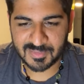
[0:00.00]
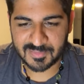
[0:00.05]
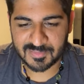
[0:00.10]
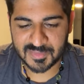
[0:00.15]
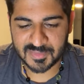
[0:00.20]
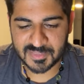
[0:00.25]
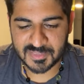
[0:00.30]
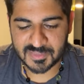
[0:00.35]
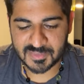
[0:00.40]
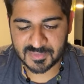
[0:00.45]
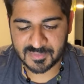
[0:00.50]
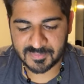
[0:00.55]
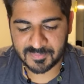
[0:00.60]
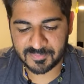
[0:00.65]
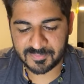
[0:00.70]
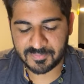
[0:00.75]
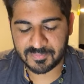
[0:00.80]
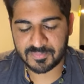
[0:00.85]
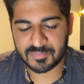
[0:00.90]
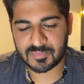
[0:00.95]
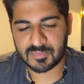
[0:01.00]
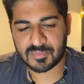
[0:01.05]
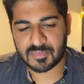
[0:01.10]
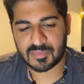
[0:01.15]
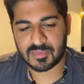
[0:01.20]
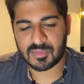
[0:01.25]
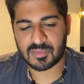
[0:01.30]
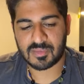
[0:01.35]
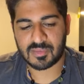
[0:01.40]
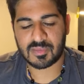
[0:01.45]
Yeah, I was
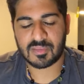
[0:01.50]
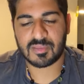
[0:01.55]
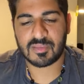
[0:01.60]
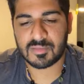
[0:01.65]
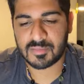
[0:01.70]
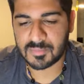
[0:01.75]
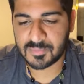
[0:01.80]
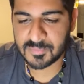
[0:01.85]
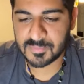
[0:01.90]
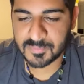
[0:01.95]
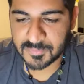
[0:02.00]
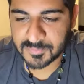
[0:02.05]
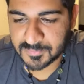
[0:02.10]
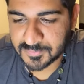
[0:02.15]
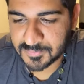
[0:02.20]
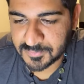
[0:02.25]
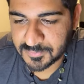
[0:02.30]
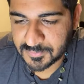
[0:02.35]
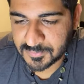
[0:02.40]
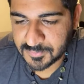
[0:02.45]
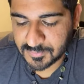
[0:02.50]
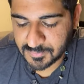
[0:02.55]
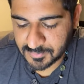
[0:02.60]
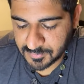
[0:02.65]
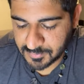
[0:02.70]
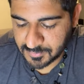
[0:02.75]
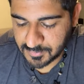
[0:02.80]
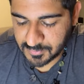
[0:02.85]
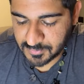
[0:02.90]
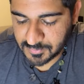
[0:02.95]
saying I'm half
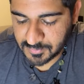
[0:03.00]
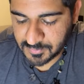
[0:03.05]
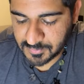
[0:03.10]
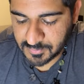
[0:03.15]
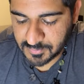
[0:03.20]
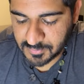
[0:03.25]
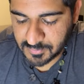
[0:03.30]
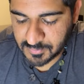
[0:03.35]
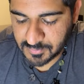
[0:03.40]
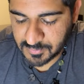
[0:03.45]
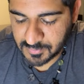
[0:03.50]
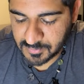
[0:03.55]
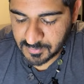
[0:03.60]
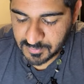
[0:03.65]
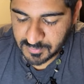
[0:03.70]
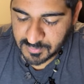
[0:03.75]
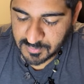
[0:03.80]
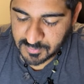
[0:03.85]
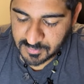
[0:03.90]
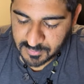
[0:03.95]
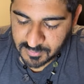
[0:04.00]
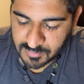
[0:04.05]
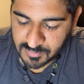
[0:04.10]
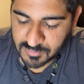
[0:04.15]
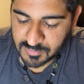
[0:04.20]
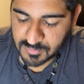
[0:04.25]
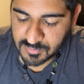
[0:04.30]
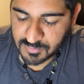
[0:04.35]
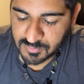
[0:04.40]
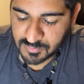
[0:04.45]
Ashkenazi
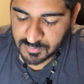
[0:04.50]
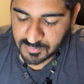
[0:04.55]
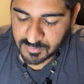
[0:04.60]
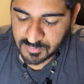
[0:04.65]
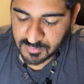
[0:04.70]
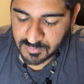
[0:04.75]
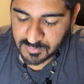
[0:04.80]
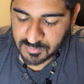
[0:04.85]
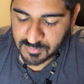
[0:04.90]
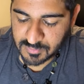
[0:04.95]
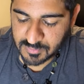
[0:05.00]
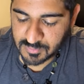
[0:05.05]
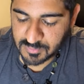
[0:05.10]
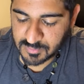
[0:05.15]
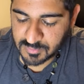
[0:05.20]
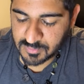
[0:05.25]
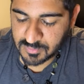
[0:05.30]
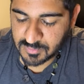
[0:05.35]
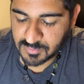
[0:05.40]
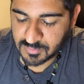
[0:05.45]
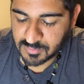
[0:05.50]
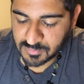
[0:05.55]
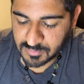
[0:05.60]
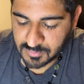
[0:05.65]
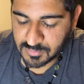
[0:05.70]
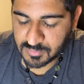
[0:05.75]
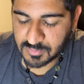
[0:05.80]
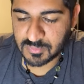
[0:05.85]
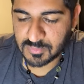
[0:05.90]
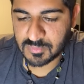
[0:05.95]
from Poland and
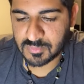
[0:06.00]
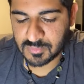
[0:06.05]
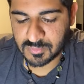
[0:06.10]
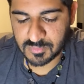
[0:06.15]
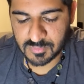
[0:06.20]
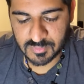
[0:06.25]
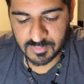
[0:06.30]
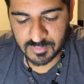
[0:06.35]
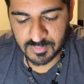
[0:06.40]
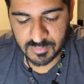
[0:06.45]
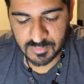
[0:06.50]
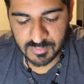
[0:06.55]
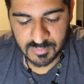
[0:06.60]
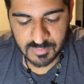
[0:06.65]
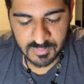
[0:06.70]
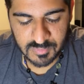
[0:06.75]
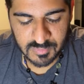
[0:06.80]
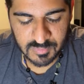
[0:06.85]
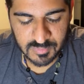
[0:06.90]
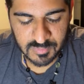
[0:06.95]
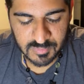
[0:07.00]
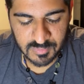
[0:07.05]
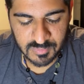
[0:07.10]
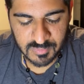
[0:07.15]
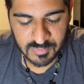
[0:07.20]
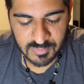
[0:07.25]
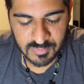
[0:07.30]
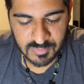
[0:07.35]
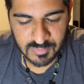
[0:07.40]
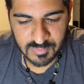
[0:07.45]
half Sephardi from Morocco.
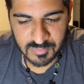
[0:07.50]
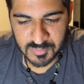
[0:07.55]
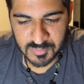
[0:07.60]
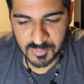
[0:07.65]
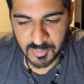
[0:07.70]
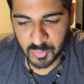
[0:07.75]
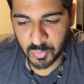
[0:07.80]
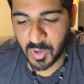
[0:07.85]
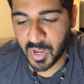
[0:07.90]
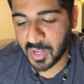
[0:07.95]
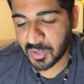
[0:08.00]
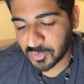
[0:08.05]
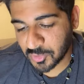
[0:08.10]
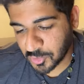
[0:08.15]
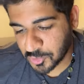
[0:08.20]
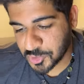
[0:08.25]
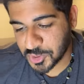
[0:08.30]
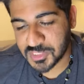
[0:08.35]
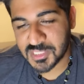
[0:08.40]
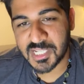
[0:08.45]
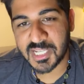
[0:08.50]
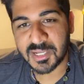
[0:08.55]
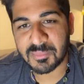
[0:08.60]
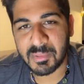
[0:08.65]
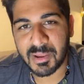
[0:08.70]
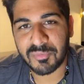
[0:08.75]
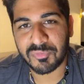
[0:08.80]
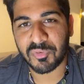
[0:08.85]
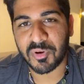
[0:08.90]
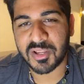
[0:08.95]
Wow, you're just like
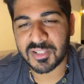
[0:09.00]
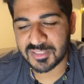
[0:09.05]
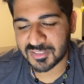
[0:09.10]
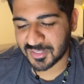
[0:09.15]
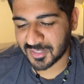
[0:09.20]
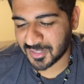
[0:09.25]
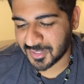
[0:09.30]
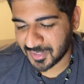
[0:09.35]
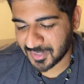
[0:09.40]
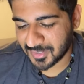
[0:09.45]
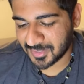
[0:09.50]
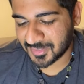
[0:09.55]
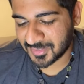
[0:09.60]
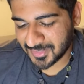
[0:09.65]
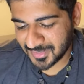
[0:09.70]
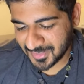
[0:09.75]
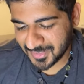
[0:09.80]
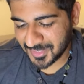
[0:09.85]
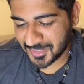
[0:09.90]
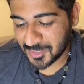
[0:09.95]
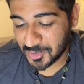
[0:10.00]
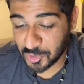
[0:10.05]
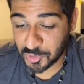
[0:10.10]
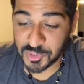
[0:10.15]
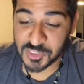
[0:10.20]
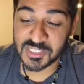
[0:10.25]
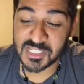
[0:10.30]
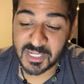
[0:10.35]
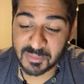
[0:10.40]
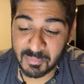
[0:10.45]
my friend. You're
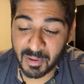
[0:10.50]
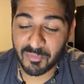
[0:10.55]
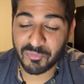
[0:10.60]
just like my